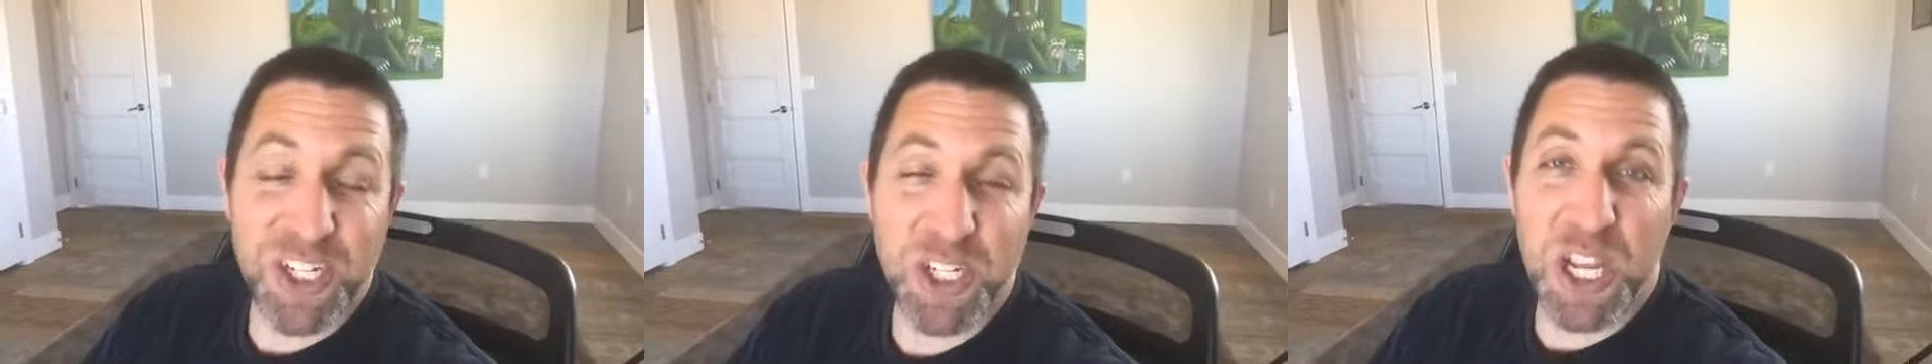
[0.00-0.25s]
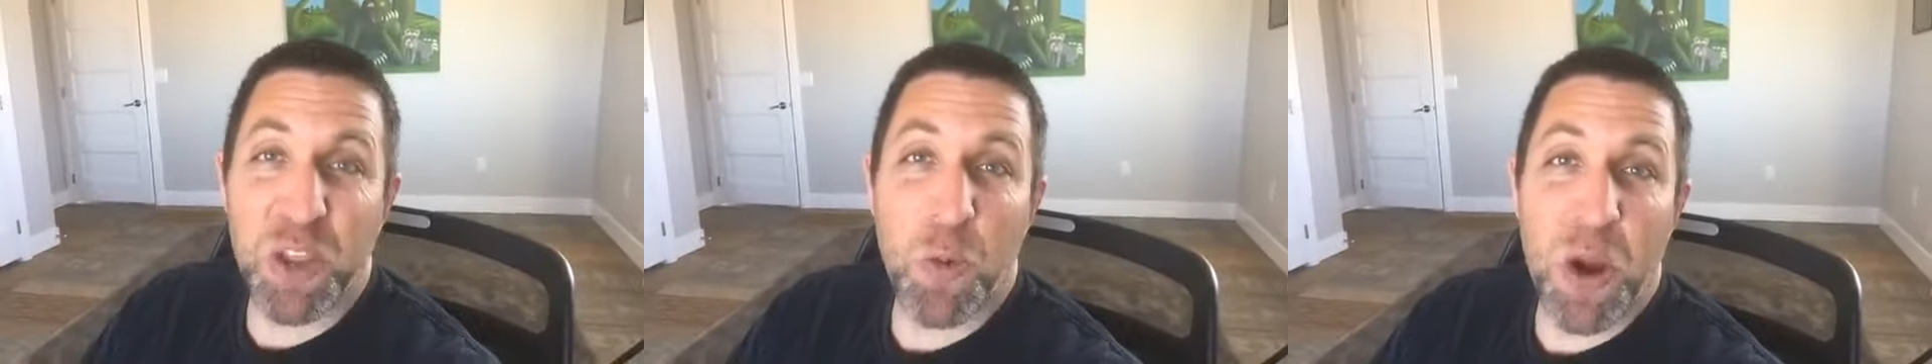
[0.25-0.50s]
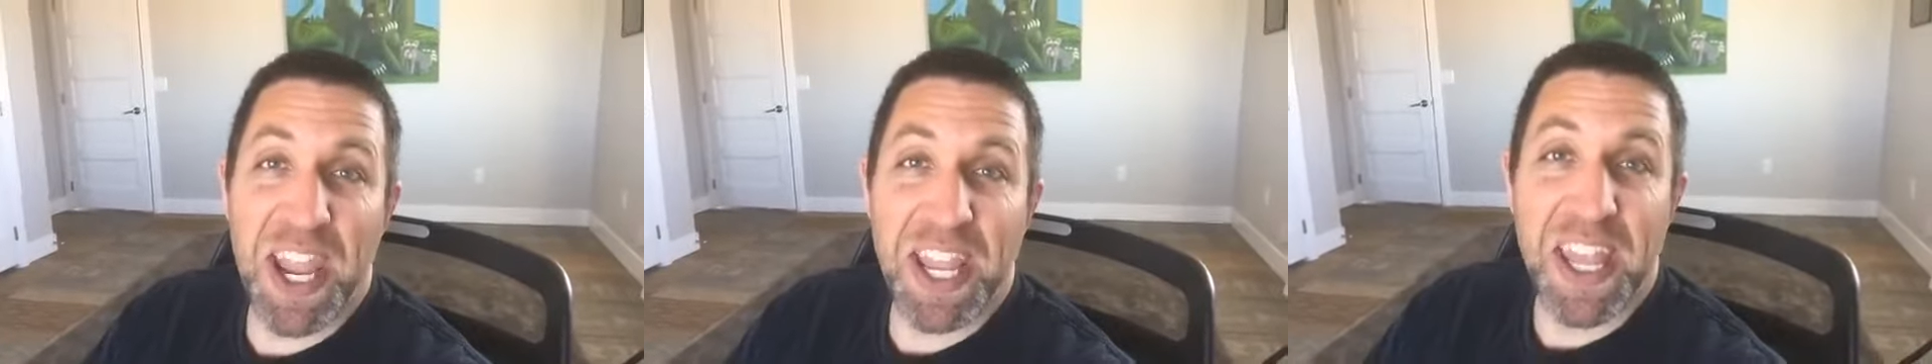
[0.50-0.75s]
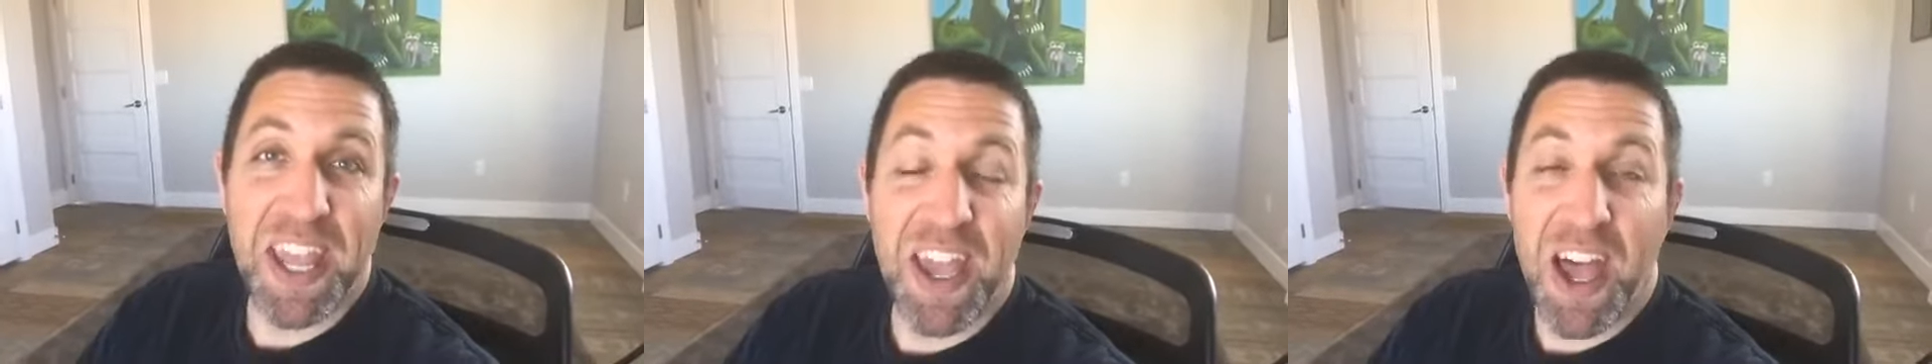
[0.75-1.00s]
Either way,
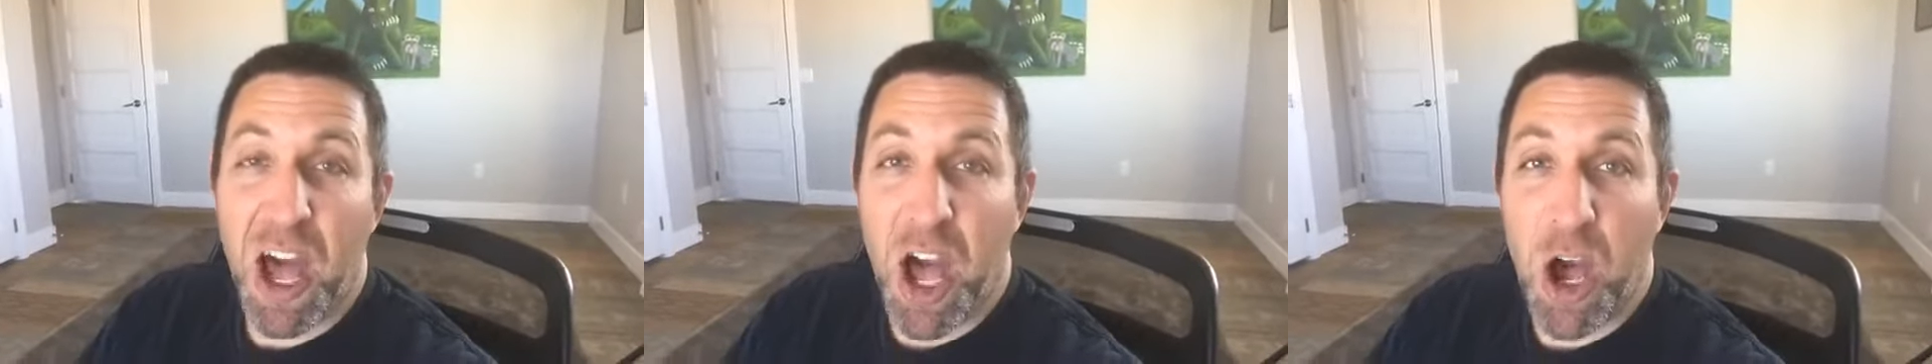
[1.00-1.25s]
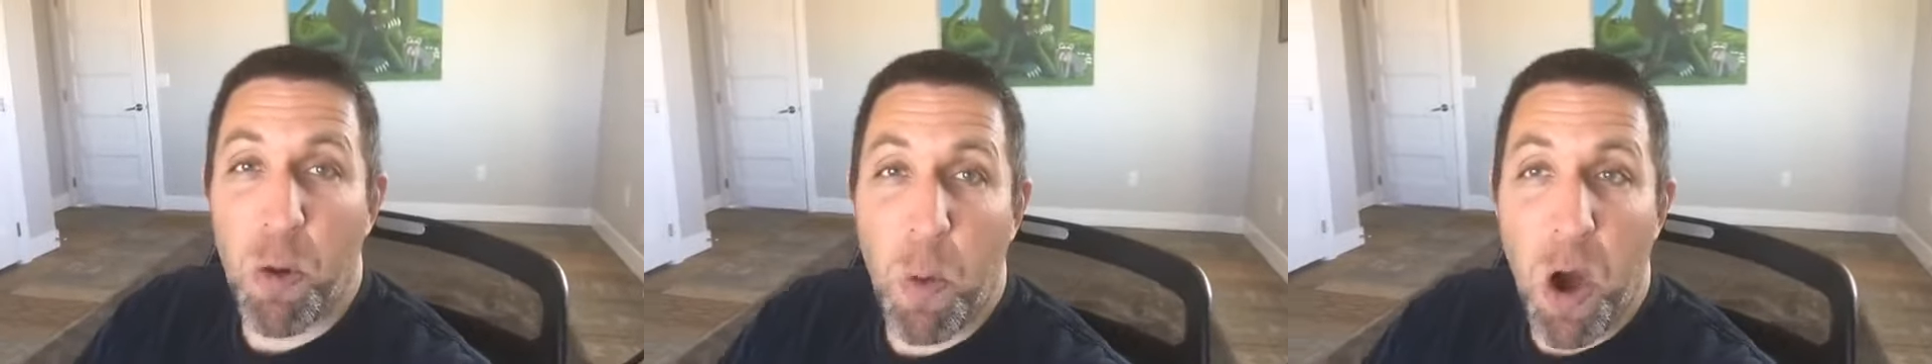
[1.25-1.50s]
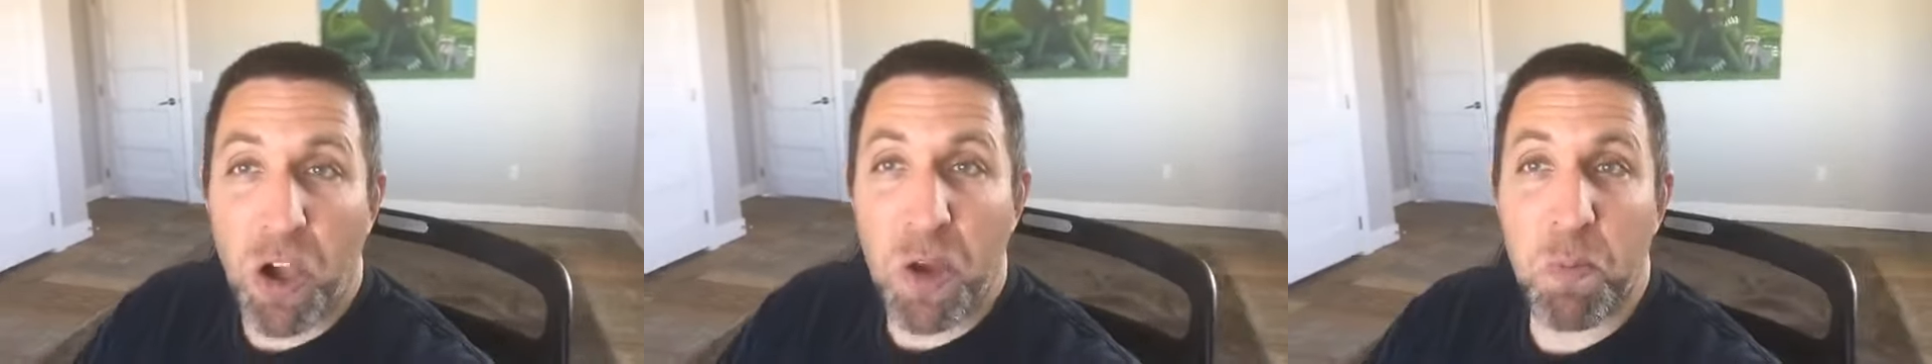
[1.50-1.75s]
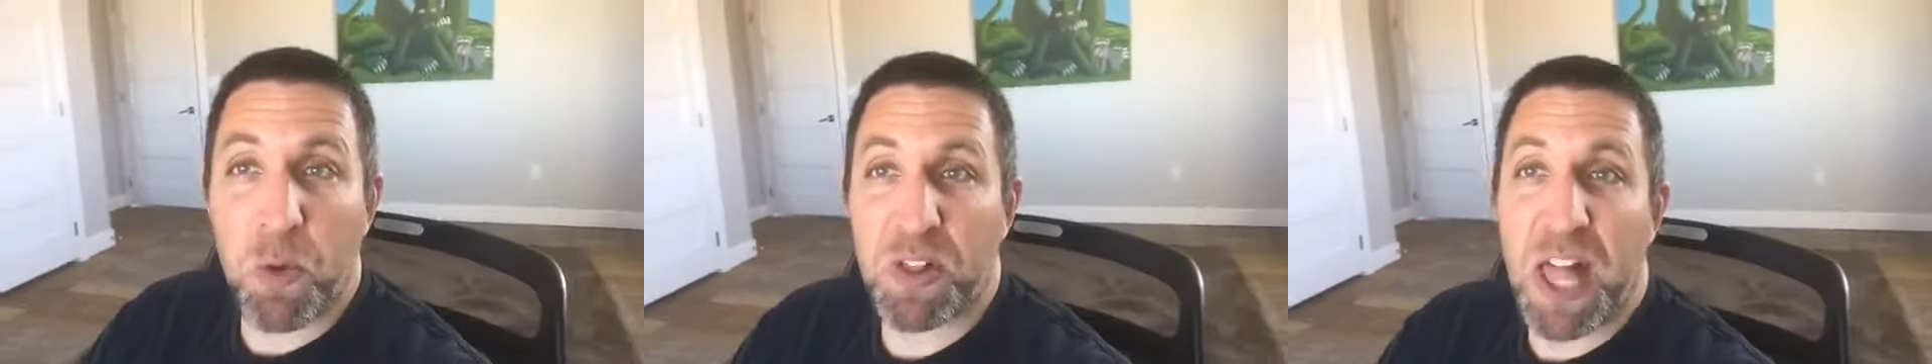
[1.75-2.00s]
welcome. We're
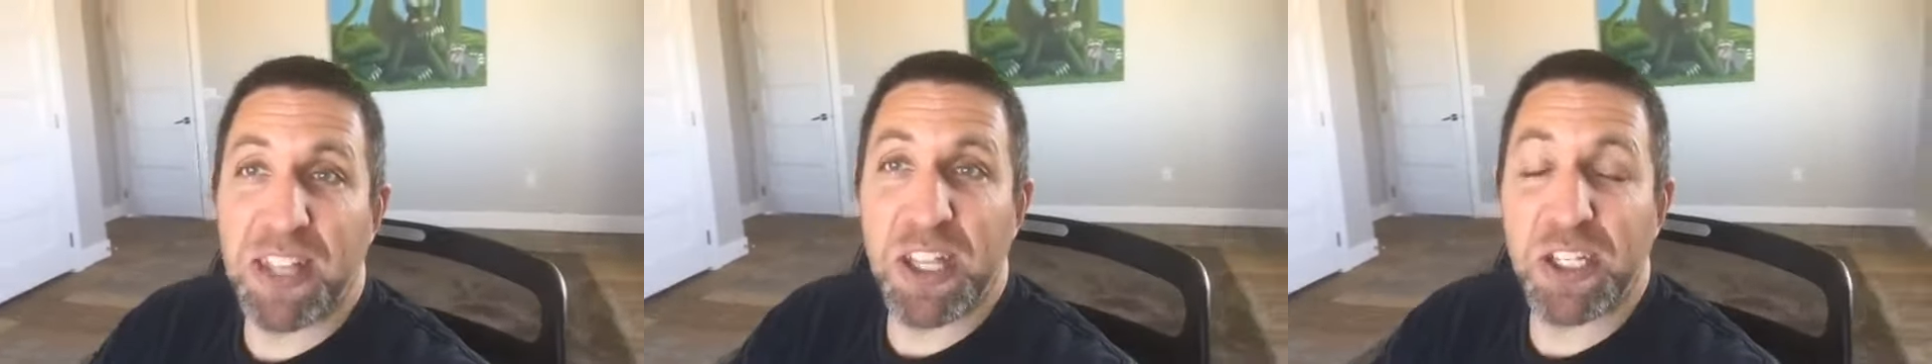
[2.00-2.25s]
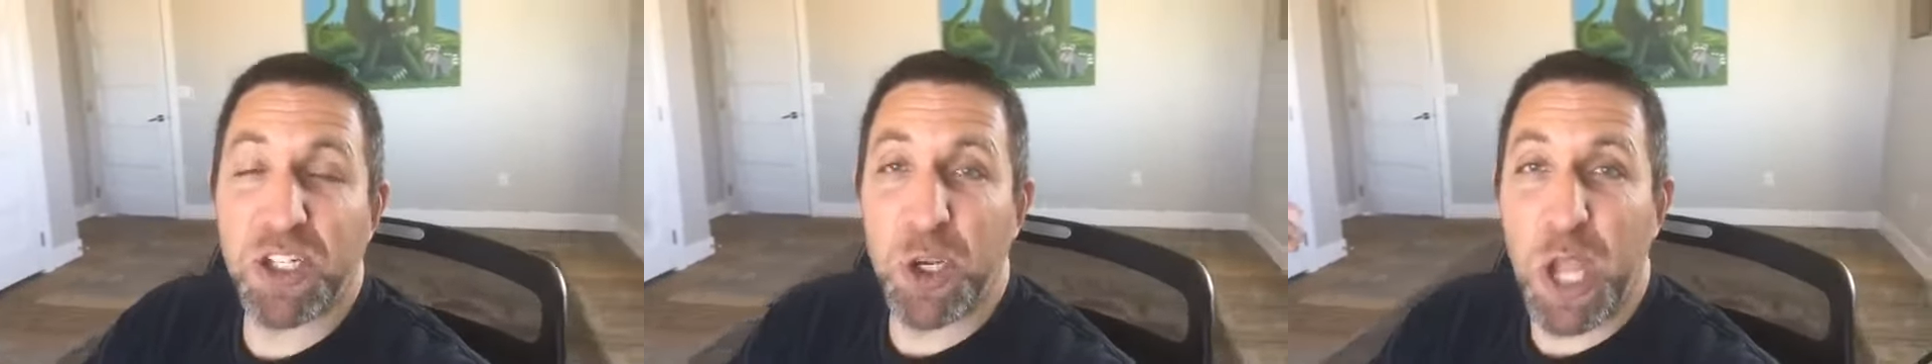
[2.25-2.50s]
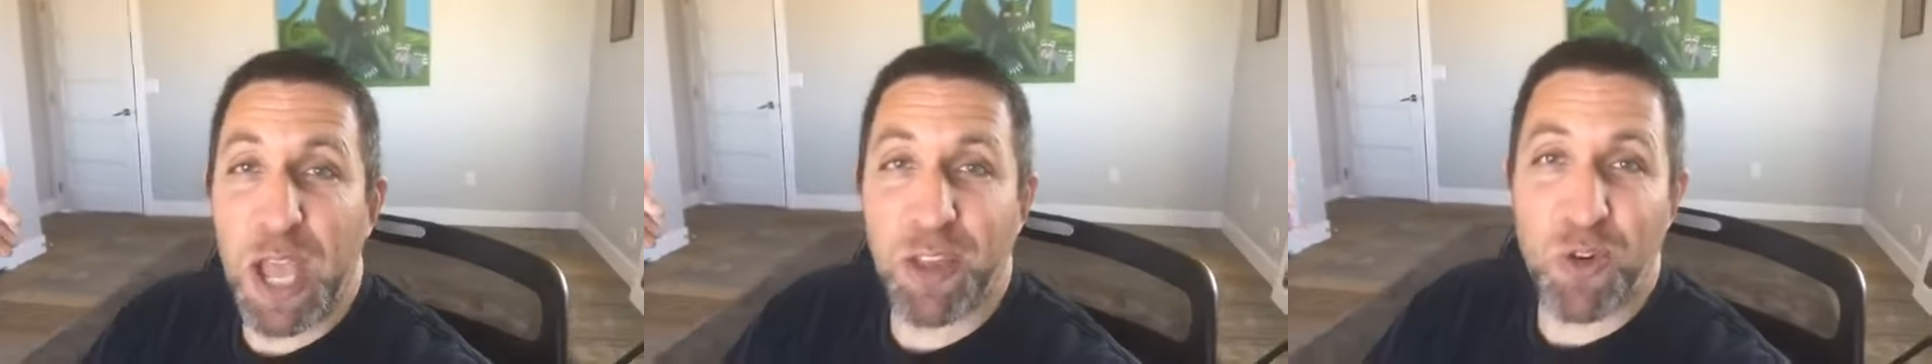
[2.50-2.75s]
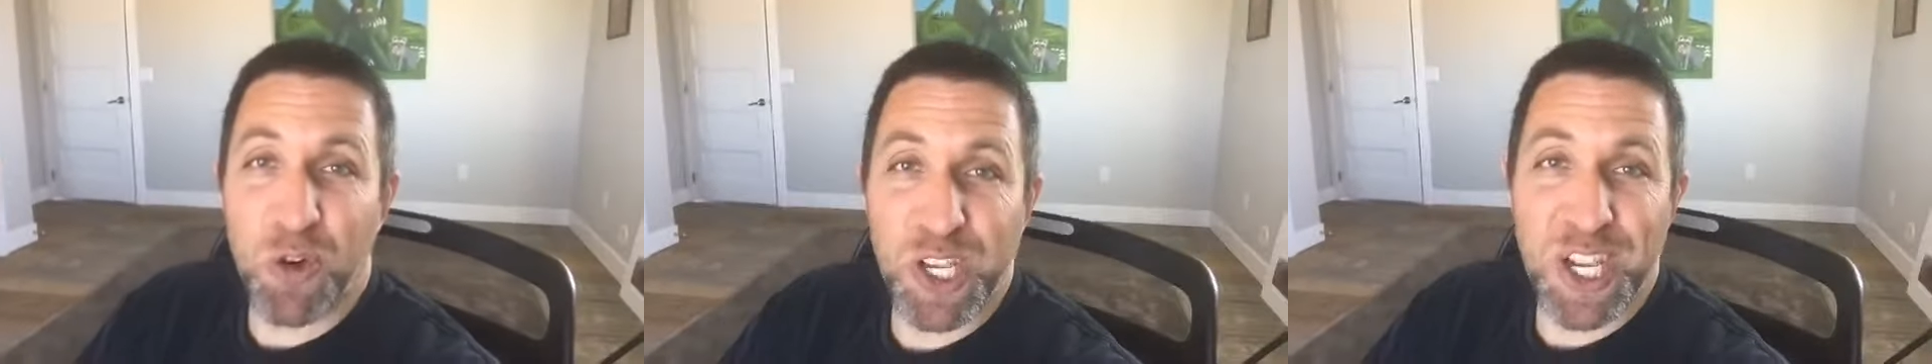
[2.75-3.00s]
glad that you guys are
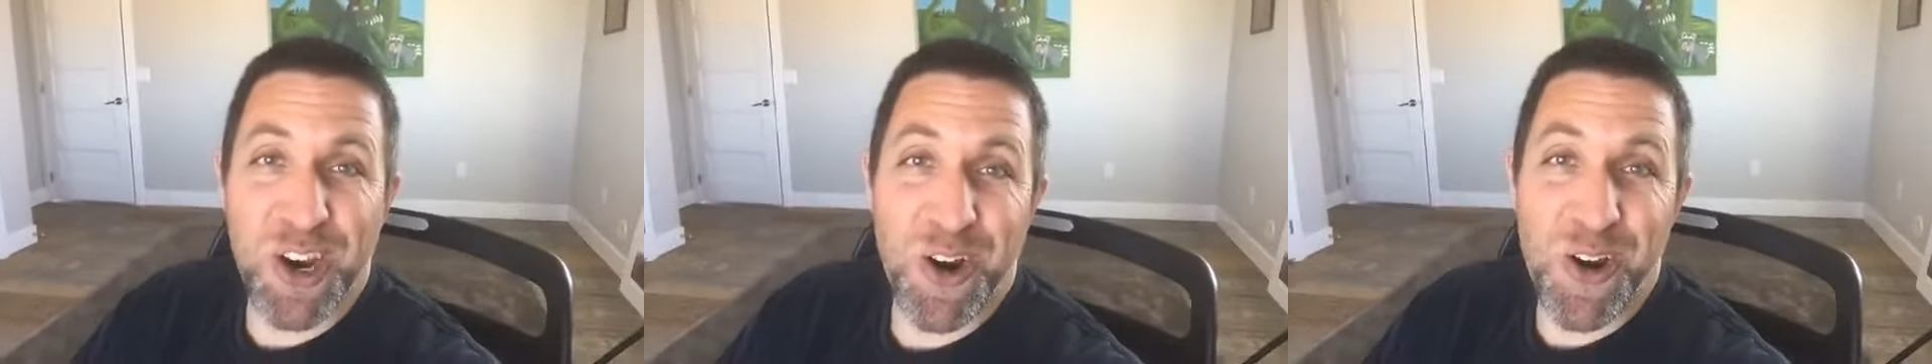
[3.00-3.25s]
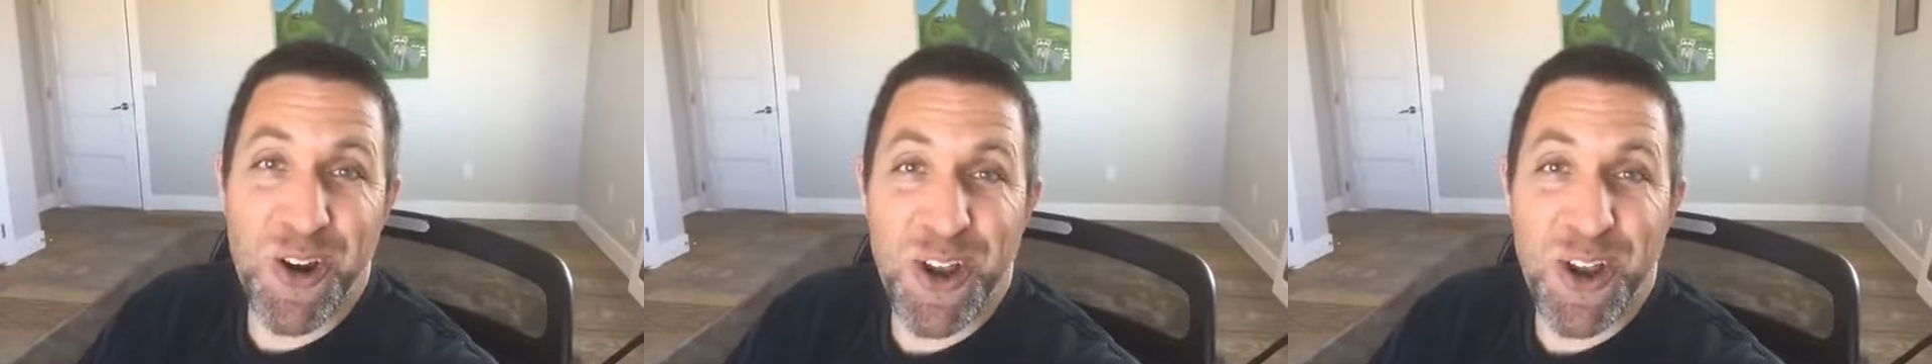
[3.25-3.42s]
here.